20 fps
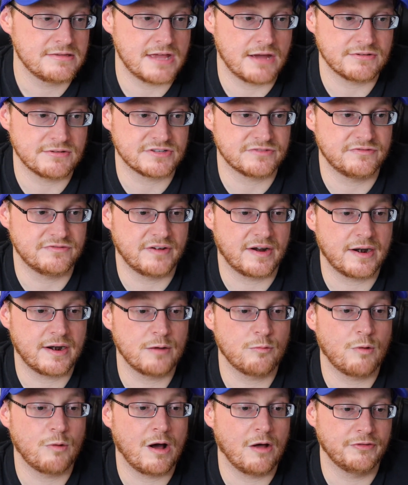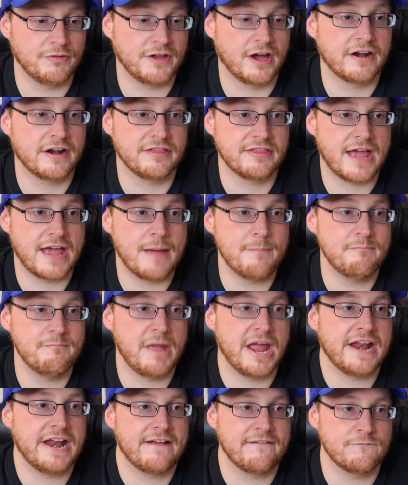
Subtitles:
That was very well done, and that made